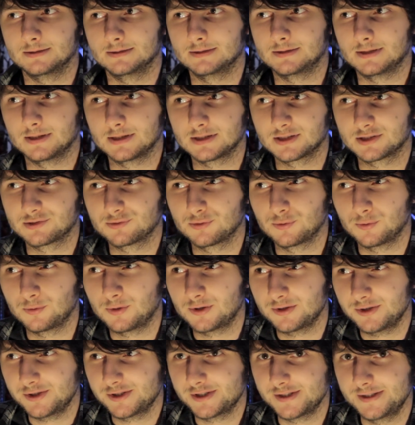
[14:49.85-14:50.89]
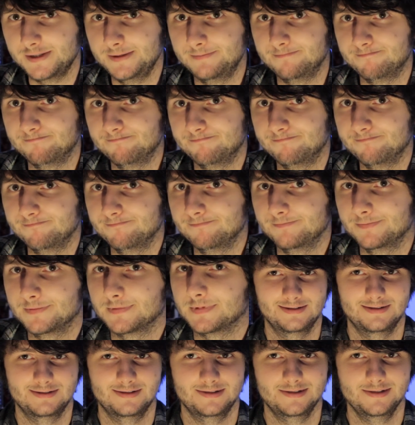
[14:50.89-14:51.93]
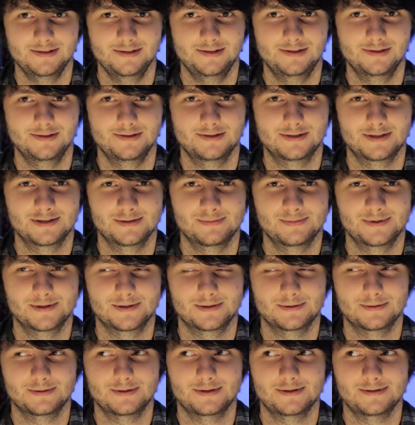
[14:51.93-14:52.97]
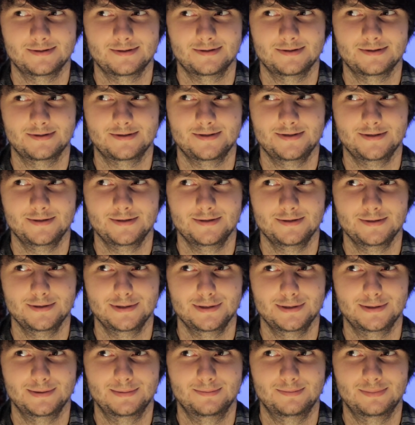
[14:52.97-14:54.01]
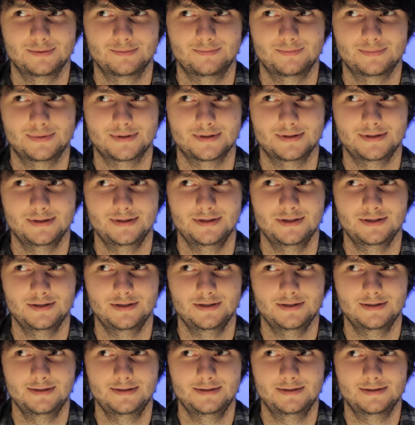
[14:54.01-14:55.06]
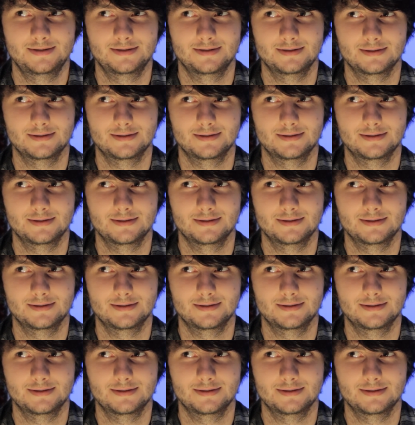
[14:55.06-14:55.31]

Thanks for watching. Like and subscribe, please.